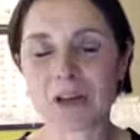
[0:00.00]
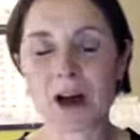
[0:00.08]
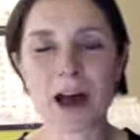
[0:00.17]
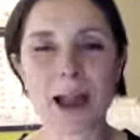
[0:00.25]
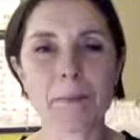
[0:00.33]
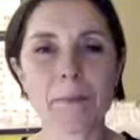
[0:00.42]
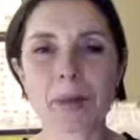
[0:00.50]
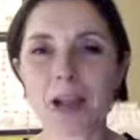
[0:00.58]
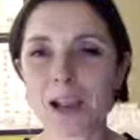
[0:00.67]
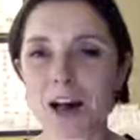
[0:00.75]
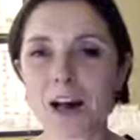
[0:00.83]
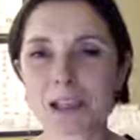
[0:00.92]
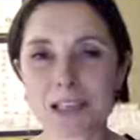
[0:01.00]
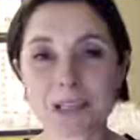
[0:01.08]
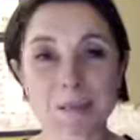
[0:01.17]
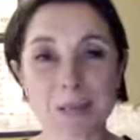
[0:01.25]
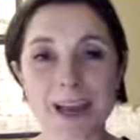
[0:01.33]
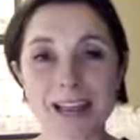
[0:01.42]
I am
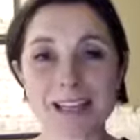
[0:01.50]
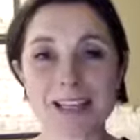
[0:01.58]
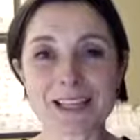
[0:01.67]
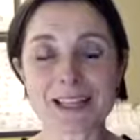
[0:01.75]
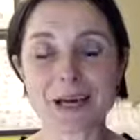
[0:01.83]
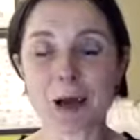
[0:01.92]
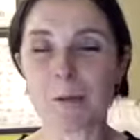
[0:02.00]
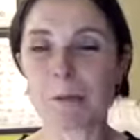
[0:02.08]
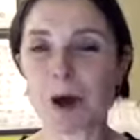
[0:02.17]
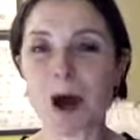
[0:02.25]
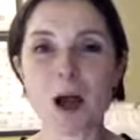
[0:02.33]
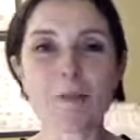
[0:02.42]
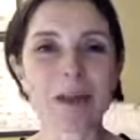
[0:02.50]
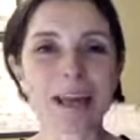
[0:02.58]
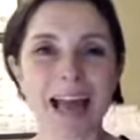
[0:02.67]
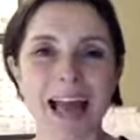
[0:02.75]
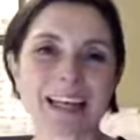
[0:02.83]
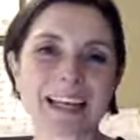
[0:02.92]
Pilates based,
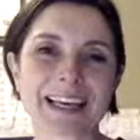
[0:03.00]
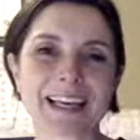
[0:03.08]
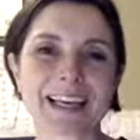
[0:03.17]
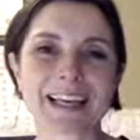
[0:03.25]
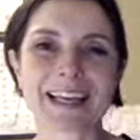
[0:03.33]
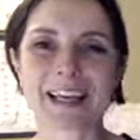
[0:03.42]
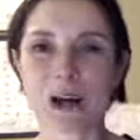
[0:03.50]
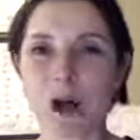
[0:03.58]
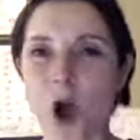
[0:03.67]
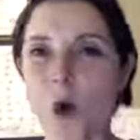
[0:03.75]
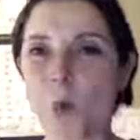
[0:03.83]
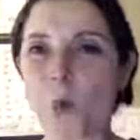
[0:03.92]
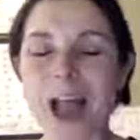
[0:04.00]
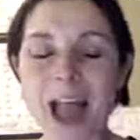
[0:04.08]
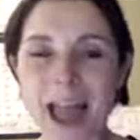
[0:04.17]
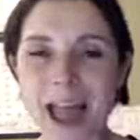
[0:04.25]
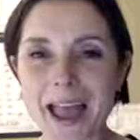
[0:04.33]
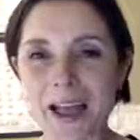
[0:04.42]
biomechanically
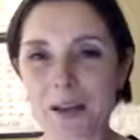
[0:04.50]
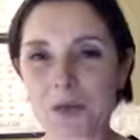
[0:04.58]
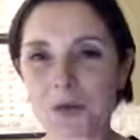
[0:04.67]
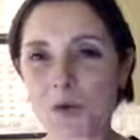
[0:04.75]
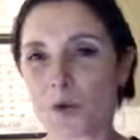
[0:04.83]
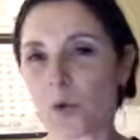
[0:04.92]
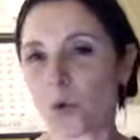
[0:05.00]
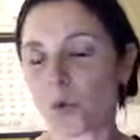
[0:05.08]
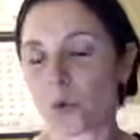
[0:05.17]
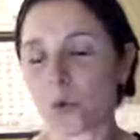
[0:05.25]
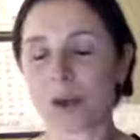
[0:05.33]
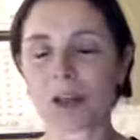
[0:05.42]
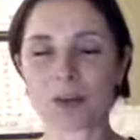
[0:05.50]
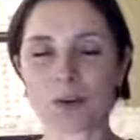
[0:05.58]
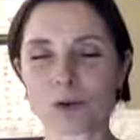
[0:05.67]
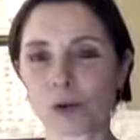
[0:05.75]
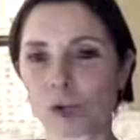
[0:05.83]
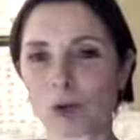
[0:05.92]
aware. Your way that
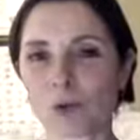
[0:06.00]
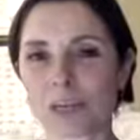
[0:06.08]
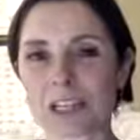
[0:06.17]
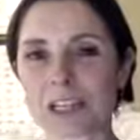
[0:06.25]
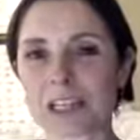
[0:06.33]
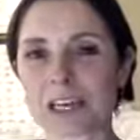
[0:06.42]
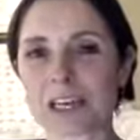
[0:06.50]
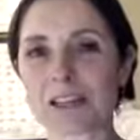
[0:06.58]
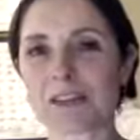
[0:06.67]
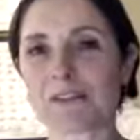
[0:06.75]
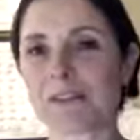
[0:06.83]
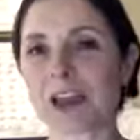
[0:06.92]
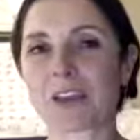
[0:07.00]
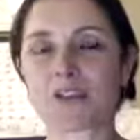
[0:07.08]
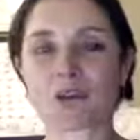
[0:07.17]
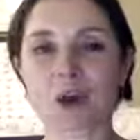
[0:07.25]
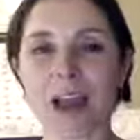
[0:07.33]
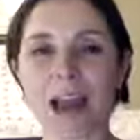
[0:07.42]
your shoulders sit
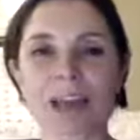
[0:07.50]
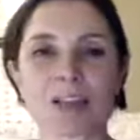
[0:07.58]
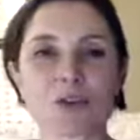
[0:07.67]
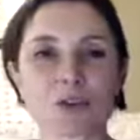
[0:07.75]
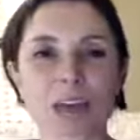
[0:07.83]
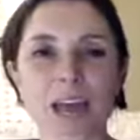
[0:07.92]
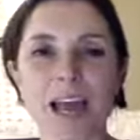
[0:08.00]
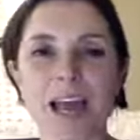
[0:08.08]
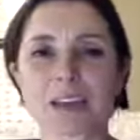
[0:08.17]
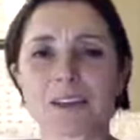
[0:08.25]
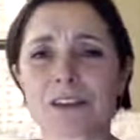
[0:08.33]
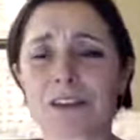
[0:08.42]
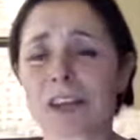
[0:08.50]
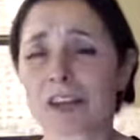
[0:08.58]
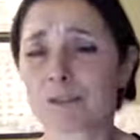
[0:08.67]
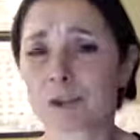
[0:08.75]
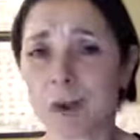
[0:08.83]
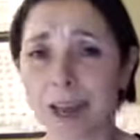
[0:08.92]
affects your head, your neck. It's going to
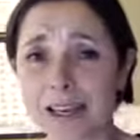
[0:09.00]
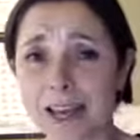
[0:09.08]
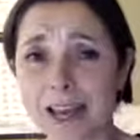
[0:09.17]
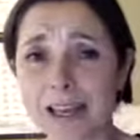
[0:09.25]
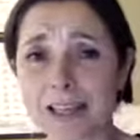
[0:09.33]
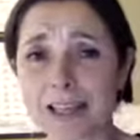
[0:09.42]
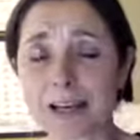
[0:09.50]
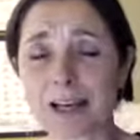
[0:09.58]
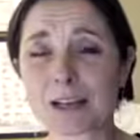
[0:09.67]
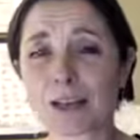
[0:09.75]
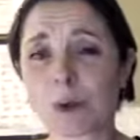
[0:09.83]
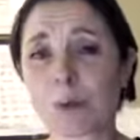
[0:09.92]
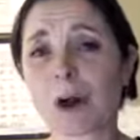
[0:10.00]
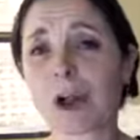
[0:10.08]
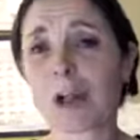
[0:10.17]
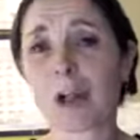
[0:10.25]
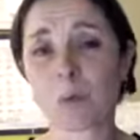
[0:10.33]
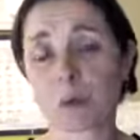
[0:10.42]
give you headaches. So
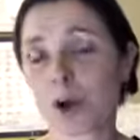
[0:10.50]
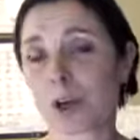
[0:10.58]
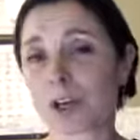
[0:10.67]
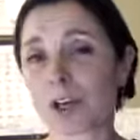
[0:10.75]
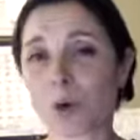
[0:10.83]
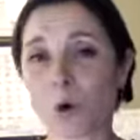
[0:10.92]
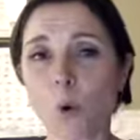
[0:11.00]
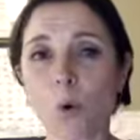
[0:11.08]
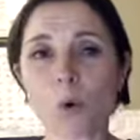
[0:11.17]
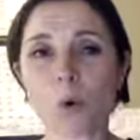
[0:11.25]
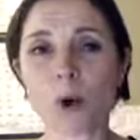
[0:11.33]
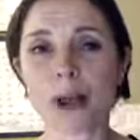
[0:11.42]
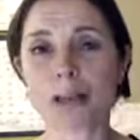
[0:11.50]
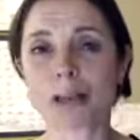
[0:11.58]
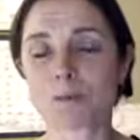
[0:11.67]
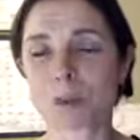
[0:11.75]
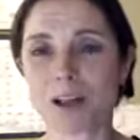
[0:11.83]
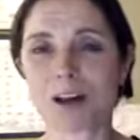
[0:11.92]
my work is
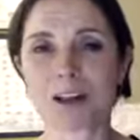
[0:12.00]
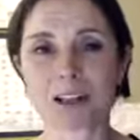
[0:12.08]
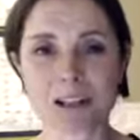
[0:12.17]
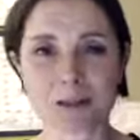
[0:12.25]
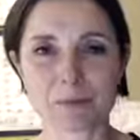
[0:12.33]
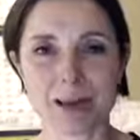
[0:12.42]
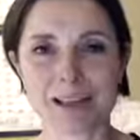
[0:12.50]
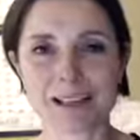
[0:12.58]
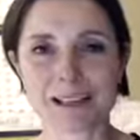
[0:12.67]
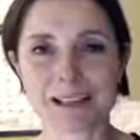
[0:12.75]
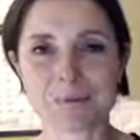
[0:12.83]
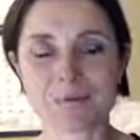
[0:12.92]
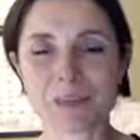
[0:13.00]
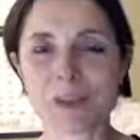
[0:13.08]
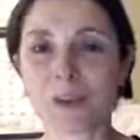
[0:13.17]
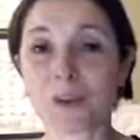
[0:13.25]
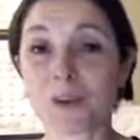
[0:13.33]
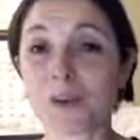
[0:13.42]
always Pilates based.
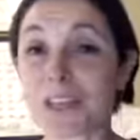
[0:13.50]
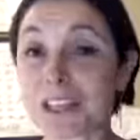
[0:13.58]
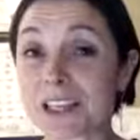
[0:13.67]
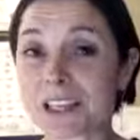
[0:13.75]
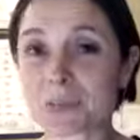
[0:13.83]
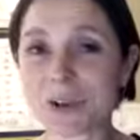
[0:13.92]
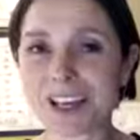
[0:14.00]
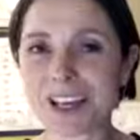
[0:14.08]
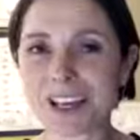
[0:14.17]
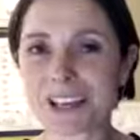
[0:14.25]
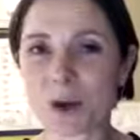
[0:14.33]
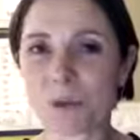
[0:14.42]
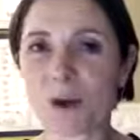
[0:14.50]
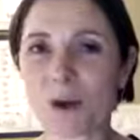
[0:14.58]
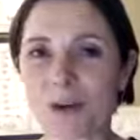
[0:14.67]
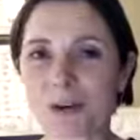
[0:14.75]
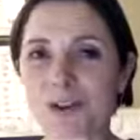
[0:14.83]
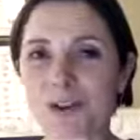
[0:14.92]
So in the 6 weeks, we're
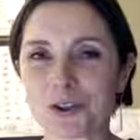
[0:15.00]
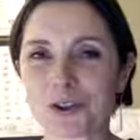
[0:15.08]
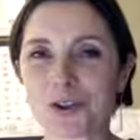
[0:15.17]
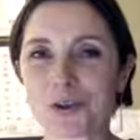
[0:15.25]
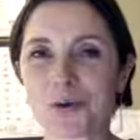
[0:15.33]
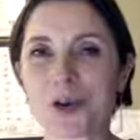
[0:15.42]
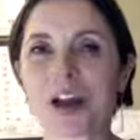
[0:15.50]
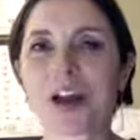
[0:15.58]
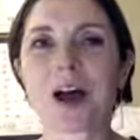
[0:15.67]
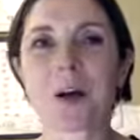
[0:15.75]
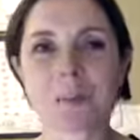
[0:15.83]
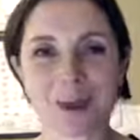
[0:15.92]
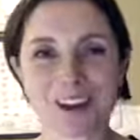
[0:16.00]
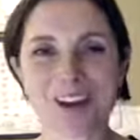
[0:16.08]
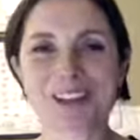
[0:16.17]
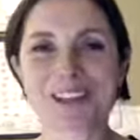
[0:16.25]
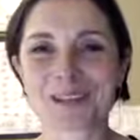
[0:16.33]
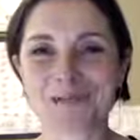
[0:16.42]
going to do
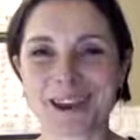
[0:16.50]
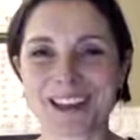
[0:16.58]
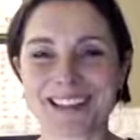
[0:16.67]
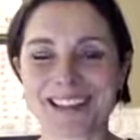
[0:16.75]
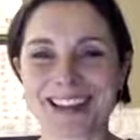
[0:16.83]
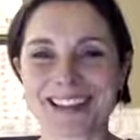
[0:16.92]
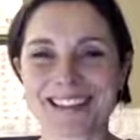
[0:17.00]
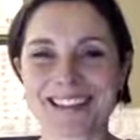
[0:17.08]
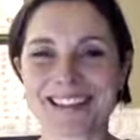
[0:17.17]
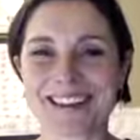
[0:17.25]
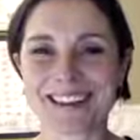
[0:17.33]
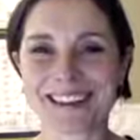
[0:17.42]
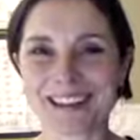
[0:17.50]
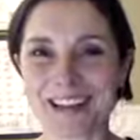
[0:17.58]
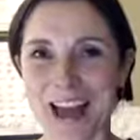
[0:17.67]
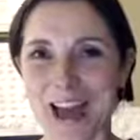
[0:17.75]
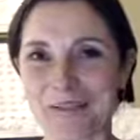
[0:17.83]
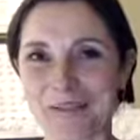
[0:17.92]
Pilates based exercise.
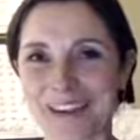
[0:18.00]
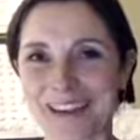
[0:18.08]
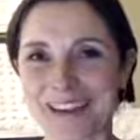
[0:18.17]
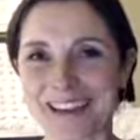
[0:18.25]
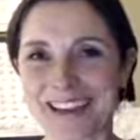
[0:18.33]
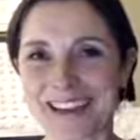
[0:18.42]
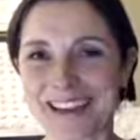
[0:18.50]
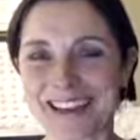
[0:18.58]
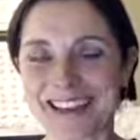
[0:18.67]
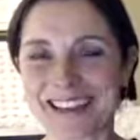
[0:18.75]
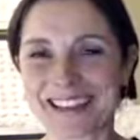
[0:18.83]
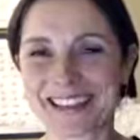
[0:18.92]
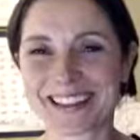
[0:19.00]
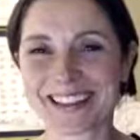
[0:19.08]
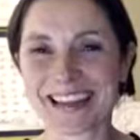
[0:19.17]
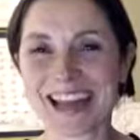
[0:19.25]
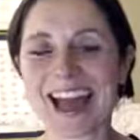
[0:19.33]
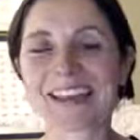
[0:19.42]
How fascinating.
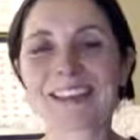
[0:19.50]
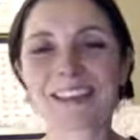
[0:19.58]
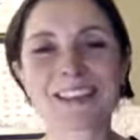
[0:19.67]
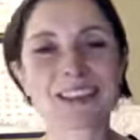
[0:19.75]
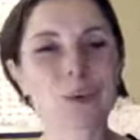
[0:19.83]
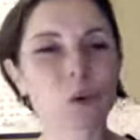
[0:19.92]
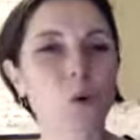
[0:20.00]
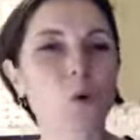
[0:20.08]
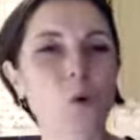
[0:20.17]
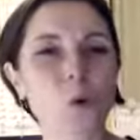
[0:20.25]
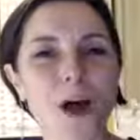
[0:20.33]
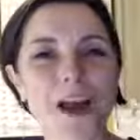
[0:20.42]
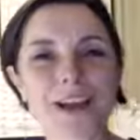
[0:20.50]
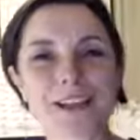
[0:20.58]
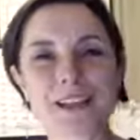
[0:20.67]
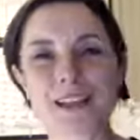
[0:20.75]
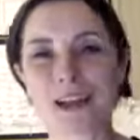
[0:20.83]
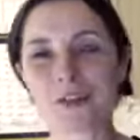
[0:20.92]
And then there's
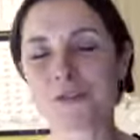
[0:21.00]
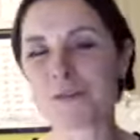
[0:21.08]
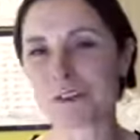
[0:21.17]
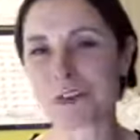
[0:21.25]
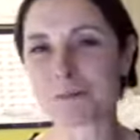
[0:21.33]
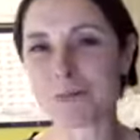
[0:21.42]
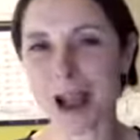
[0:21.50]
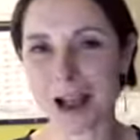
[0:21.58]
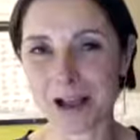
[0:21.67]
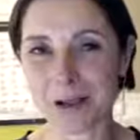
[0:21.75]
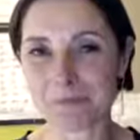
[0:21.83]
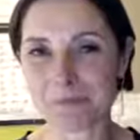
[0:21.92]
always the feedback.